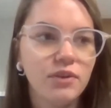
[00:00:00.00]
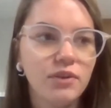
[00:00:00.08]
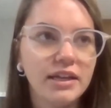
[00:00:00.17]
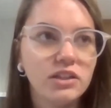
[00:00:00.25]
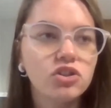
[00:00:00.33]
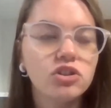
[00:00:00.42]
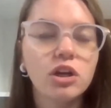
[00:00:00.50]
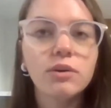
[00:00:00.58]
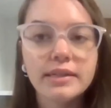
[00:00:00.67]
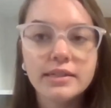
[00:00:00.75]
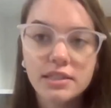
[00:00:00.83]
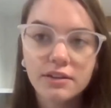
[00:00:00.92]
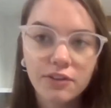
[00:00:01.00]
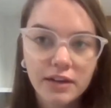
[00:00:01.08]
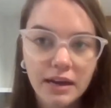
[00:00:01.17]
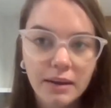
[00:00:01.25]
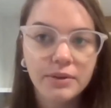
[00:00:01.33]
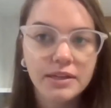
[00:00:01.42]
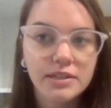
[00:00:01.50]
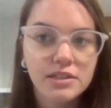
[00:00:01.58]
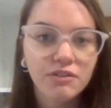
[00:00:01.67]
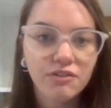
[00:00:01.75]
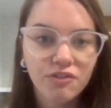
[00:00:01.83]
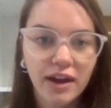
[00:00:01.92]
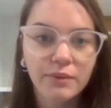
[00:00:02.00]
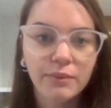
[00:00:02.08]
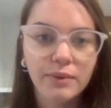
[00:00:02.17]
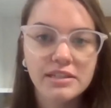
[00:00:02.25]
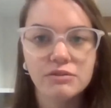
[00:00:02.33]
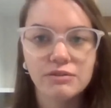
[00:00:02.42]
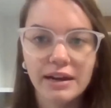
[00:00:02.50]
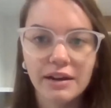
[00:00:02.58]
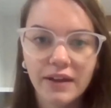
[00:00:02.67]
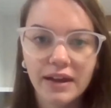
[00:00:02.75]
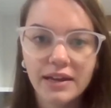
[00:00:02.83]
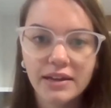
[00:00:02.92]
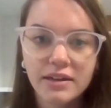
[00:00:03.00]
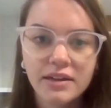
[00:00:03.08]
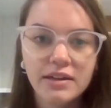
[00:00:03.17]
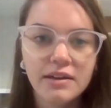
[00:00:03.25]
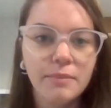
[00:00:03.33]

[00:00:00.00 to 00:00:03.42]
it's so easy for companies to find ways around that